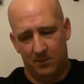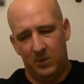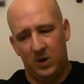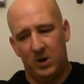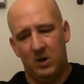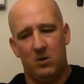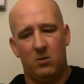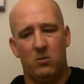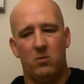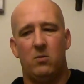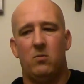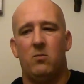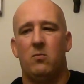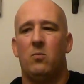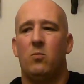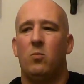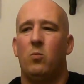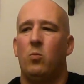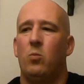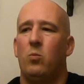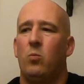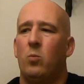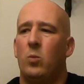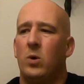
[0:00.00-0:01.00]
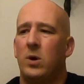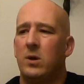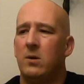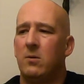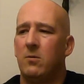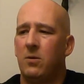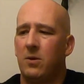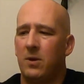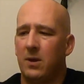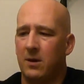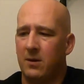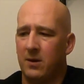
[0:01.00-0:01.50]
Let me know what
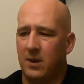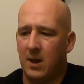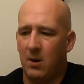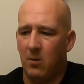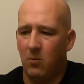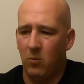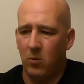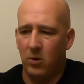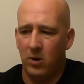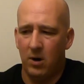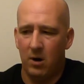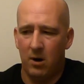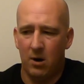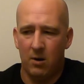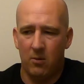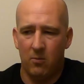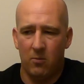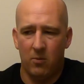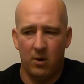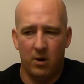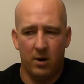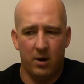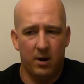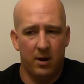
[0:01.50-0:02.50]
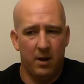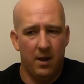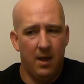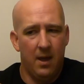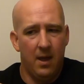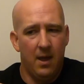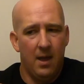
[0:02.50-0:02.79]
you think of that artwork.